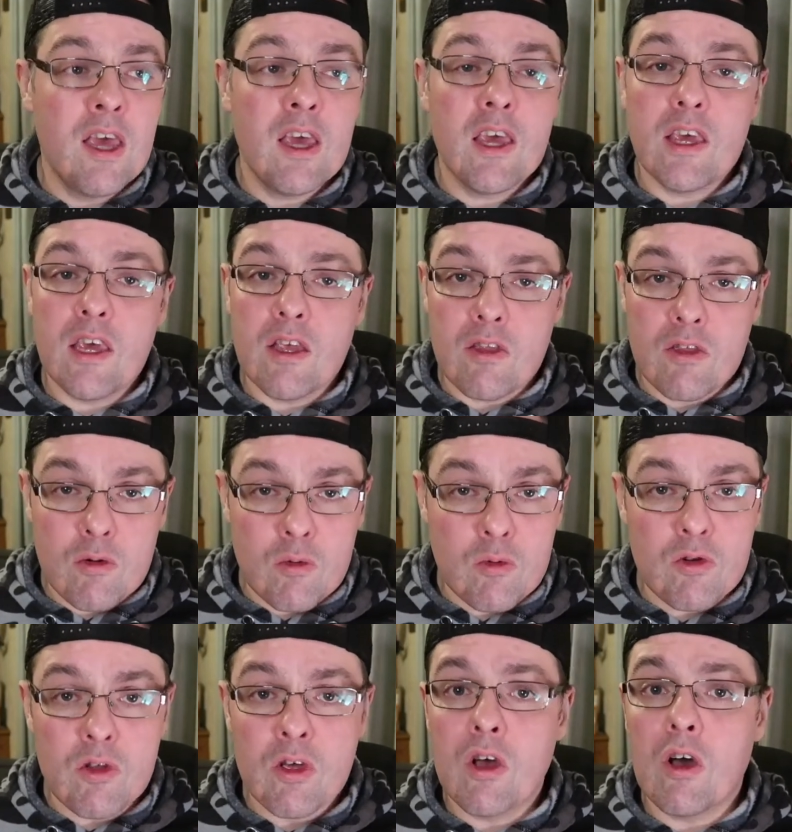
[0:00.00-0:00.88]
You
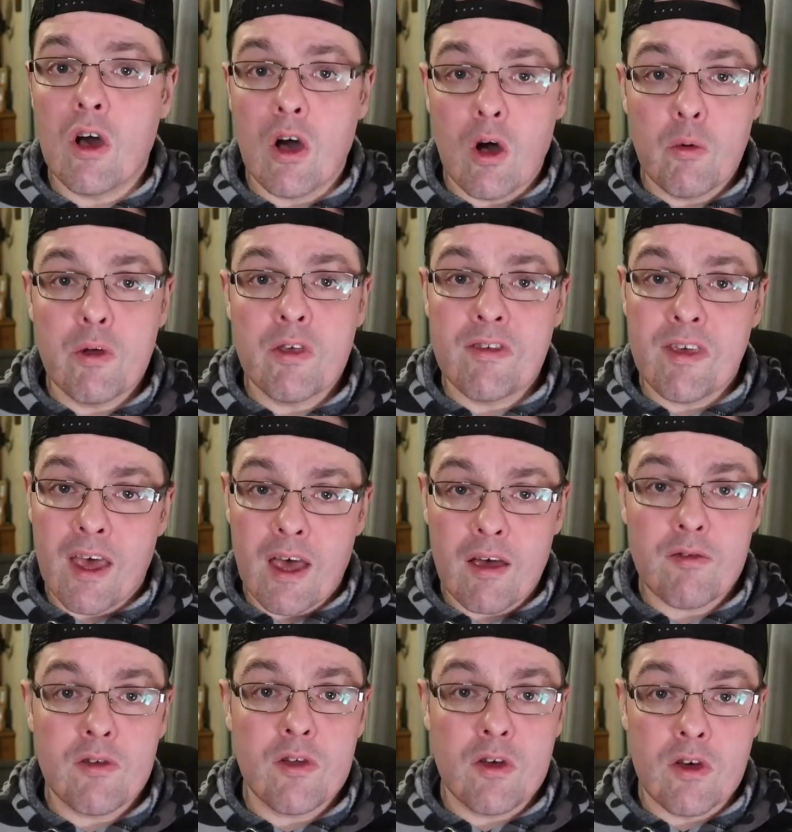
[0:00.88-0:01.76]
don't always
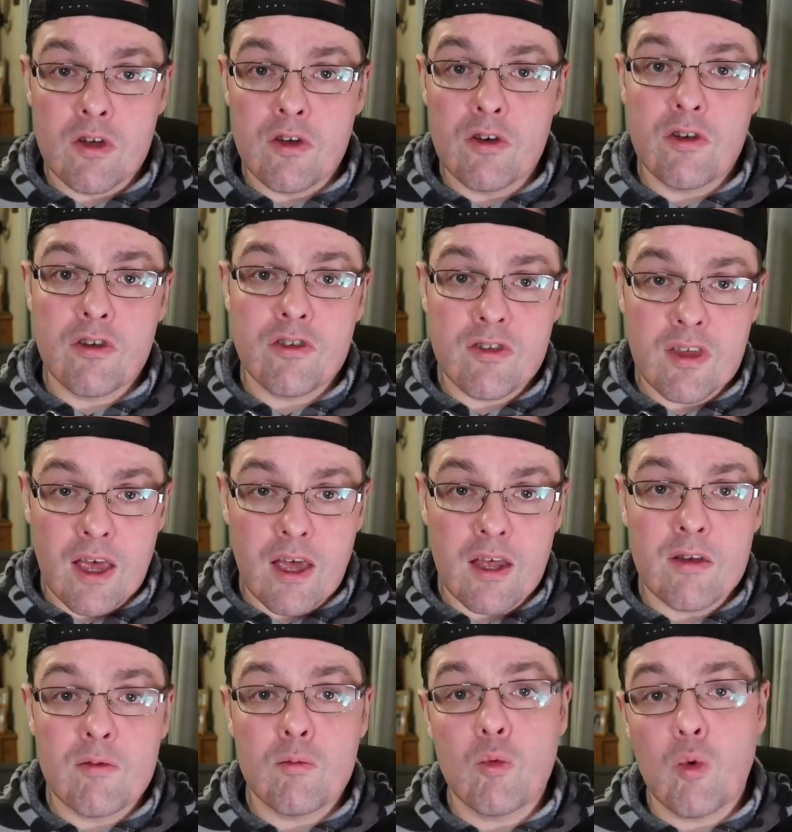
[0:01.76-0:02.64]
have to
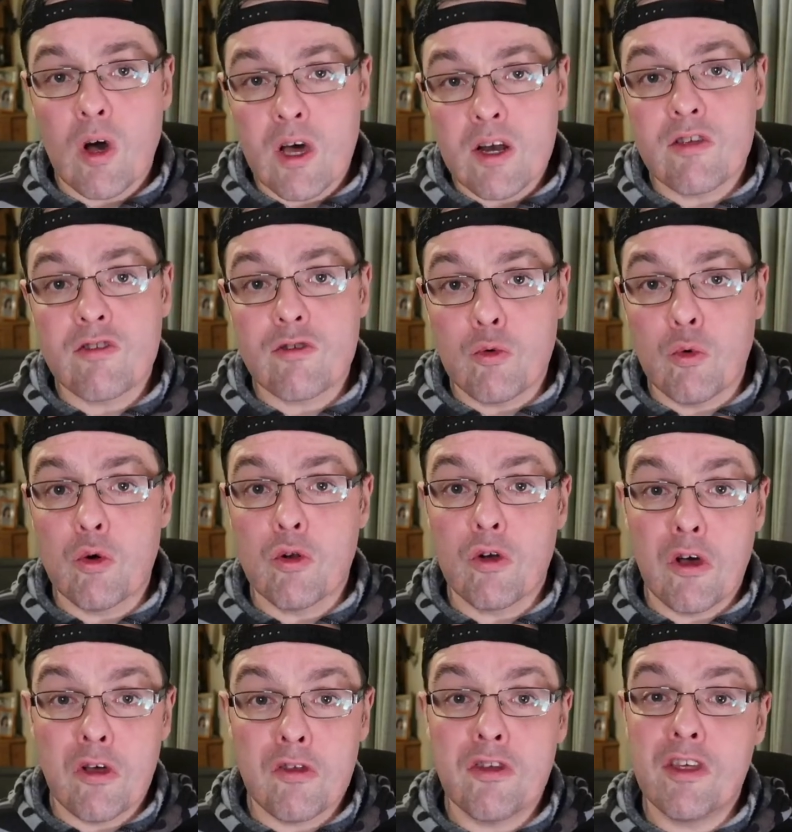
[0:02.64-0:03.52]
understand what is going
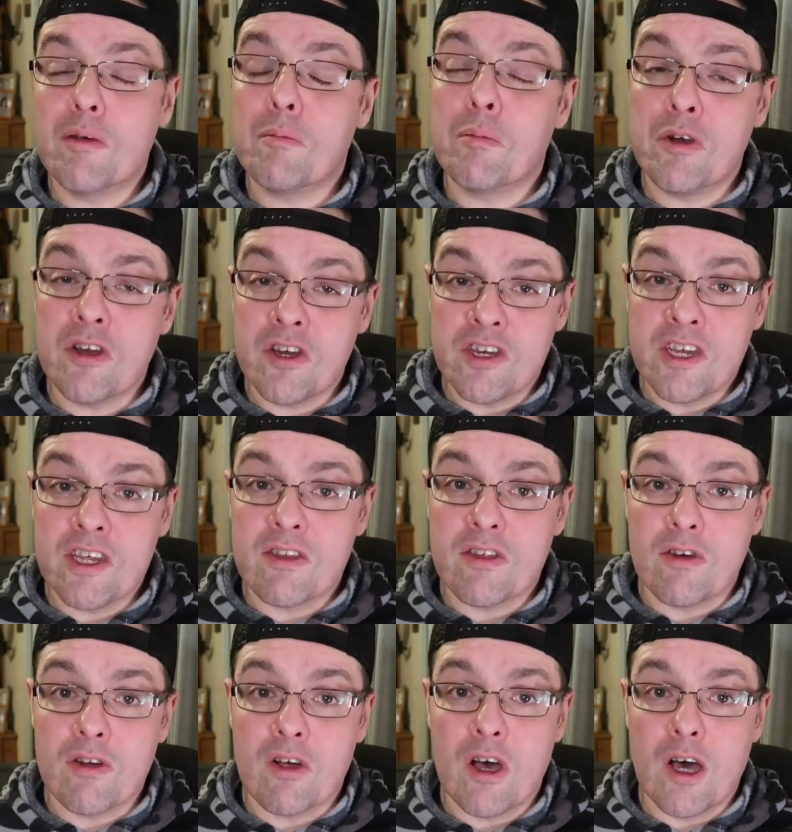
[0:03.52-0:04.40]
on to appreciate
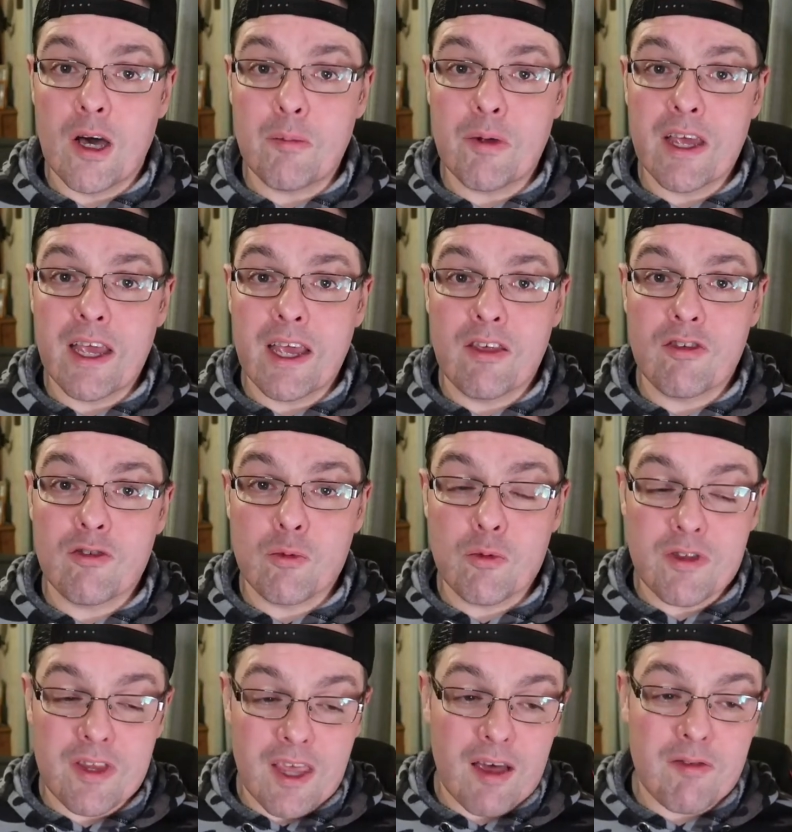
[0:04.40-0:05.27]
their comedy. So
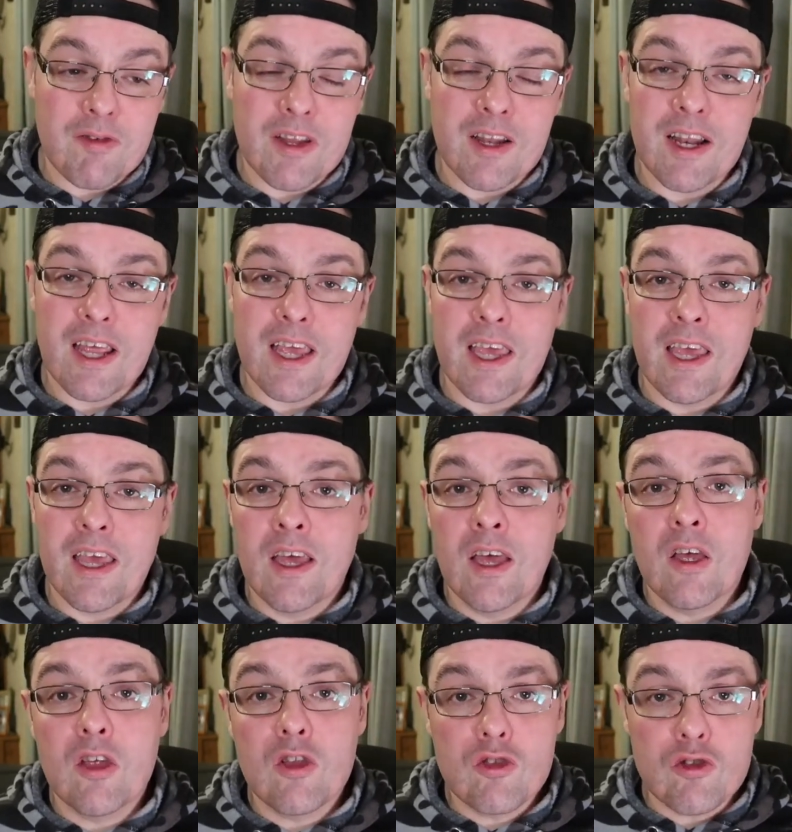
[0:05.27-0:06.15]
definitely
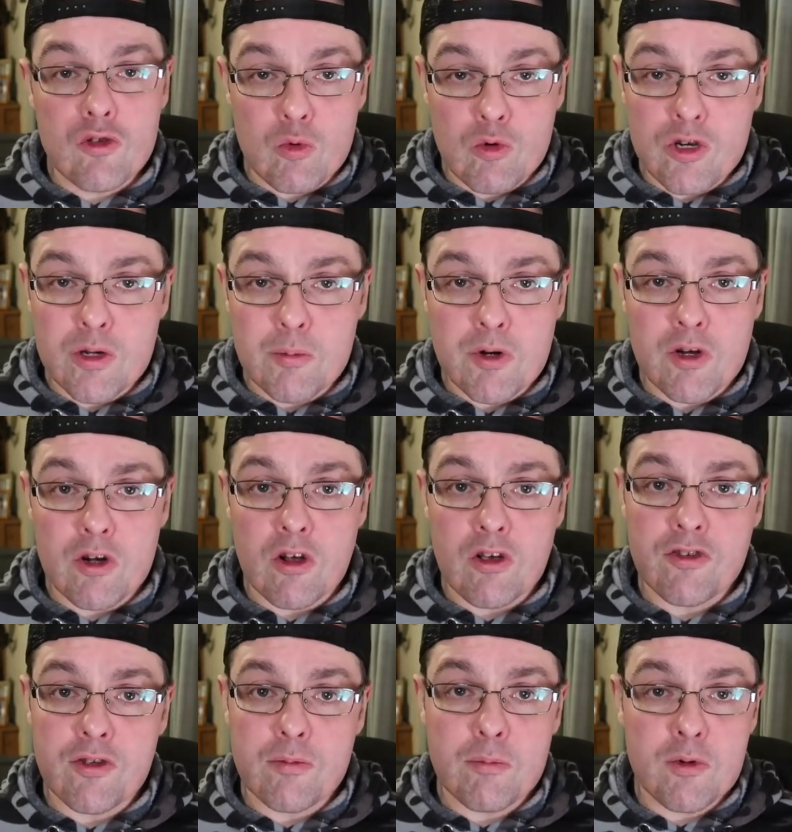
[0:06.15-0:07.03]
don't jump
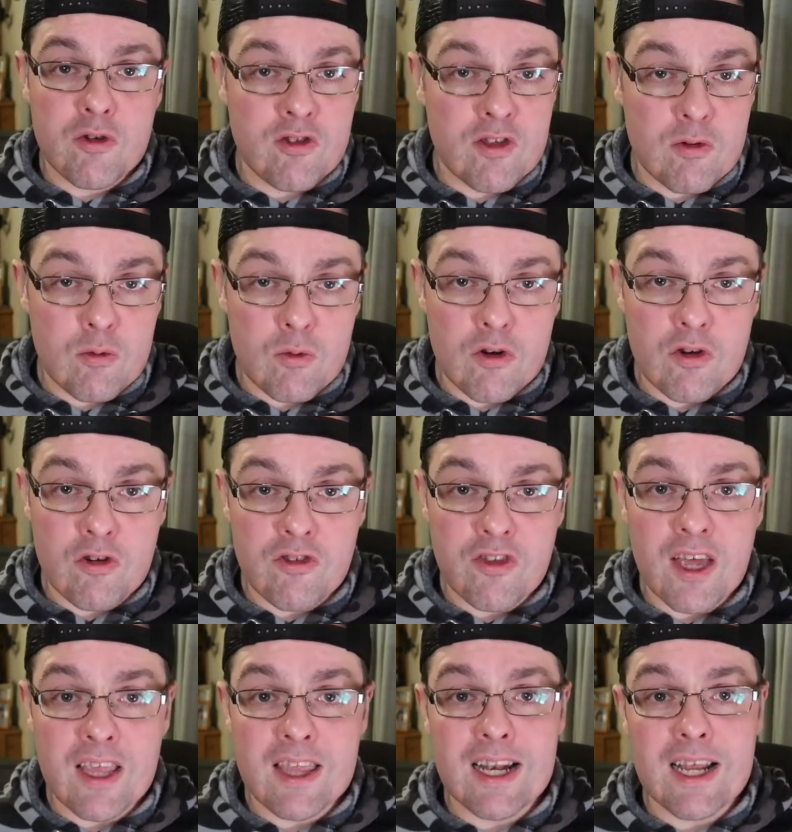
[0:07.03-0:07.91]
across it because you don't
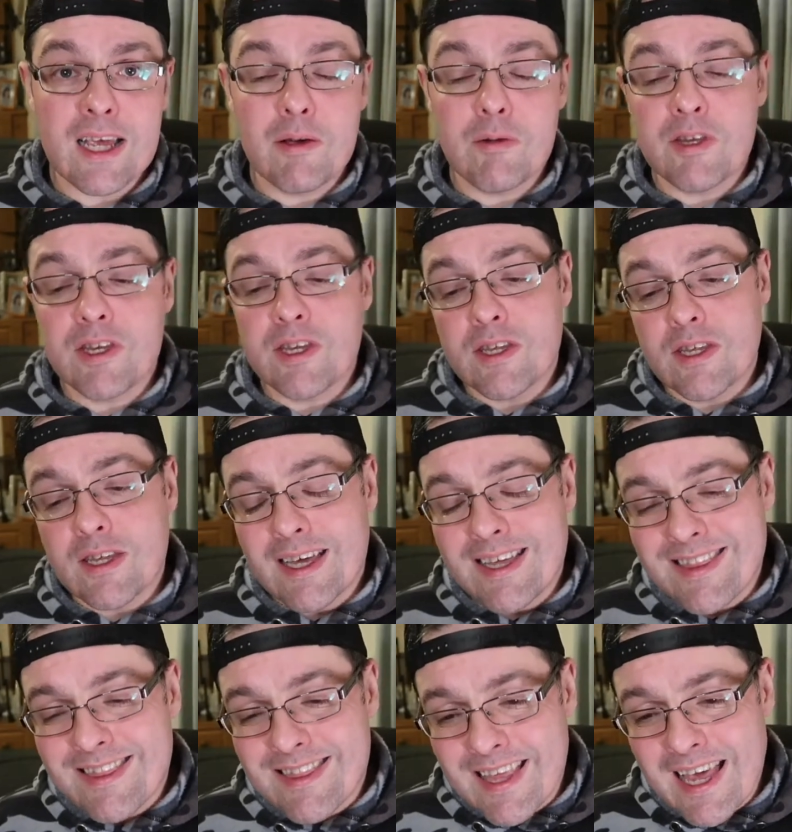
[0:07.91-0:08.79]
understand the language.
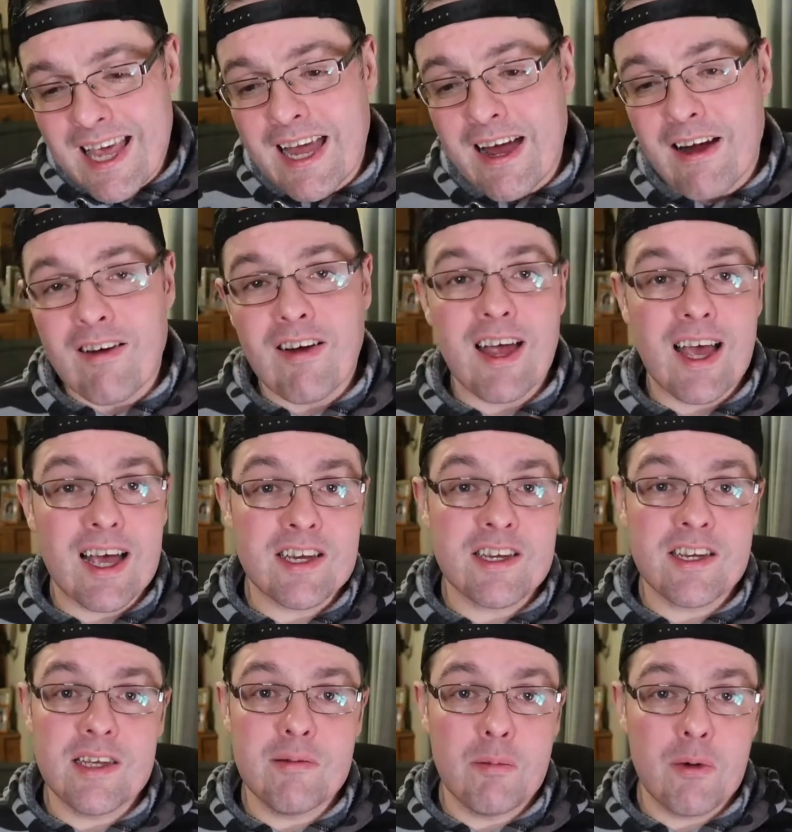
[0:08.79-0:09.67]
They are
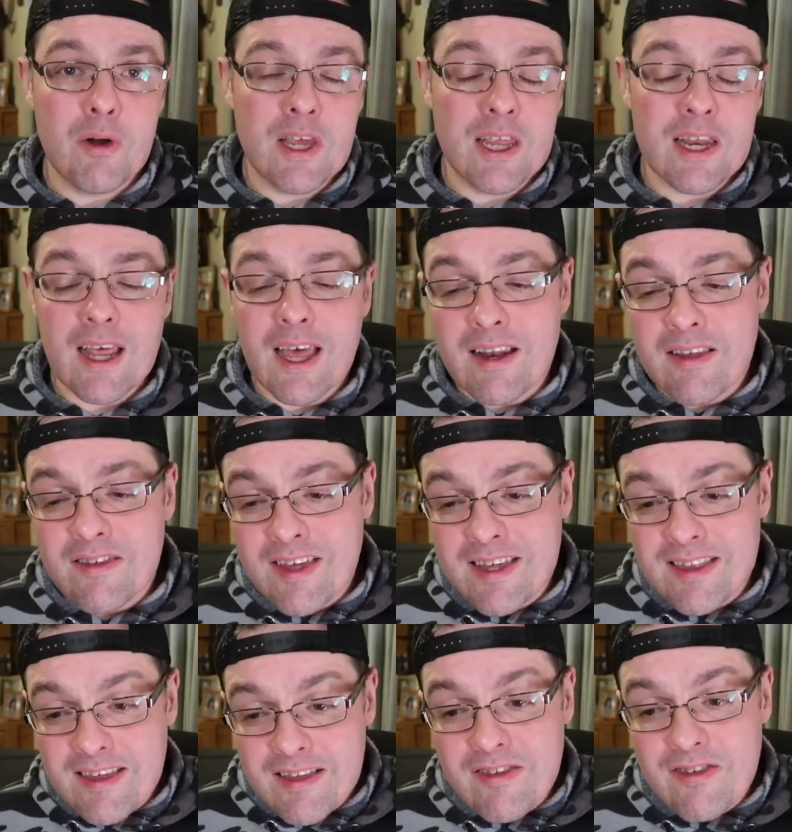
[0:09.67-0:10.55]
actually brilliant. And as I
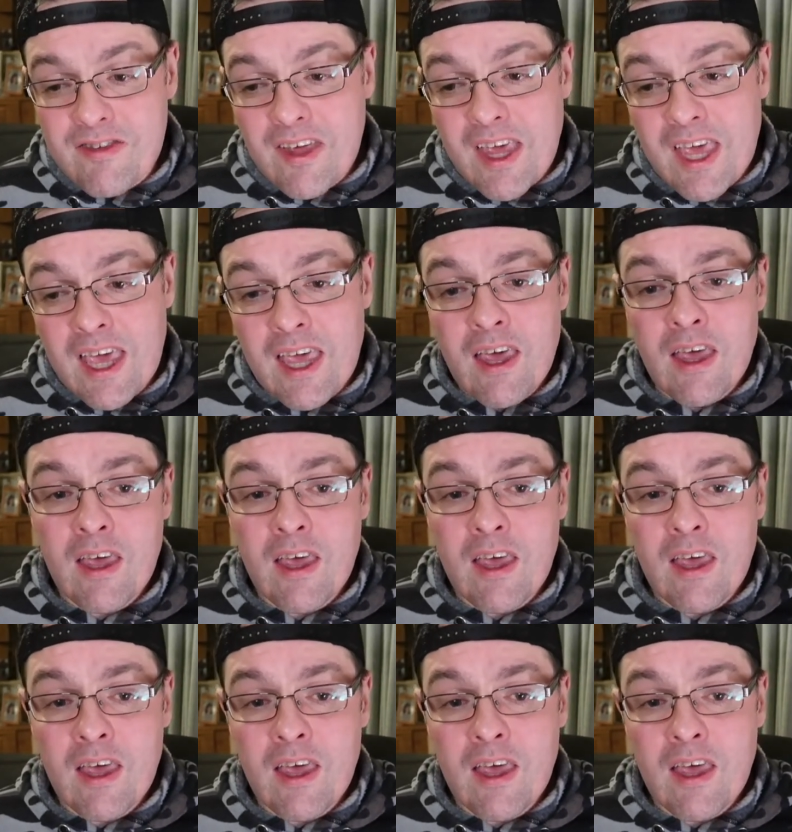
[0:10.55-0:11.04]
did say